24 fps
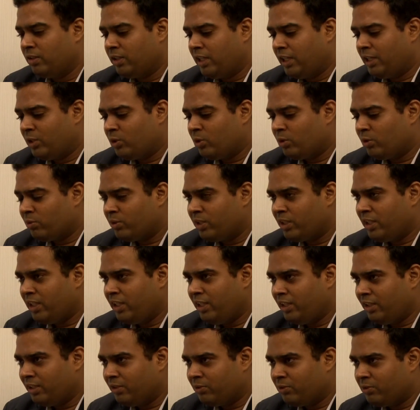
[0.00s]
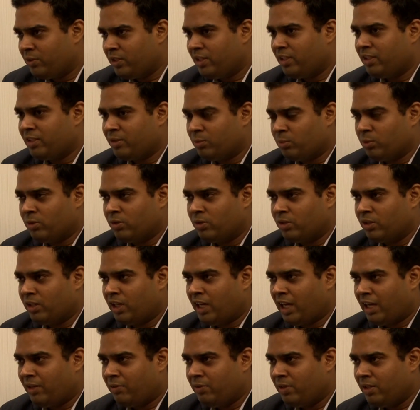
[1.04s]
instead of seeing the physics book,
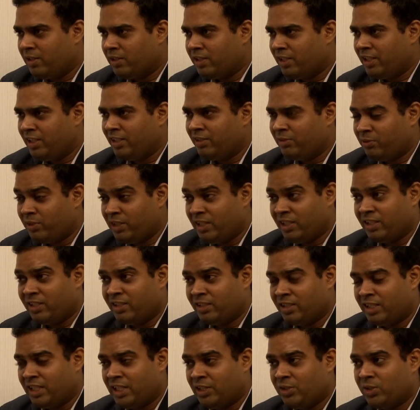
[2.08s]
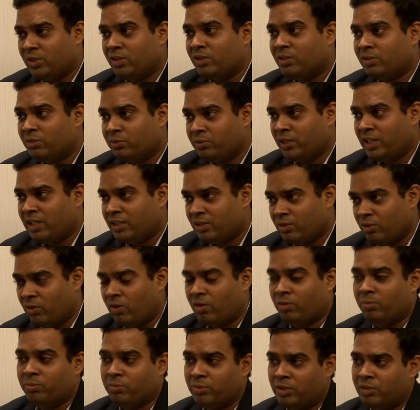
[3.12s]
I will see the physics teacher's face
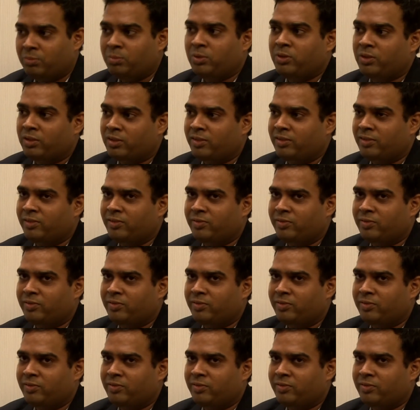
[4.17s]
on the book.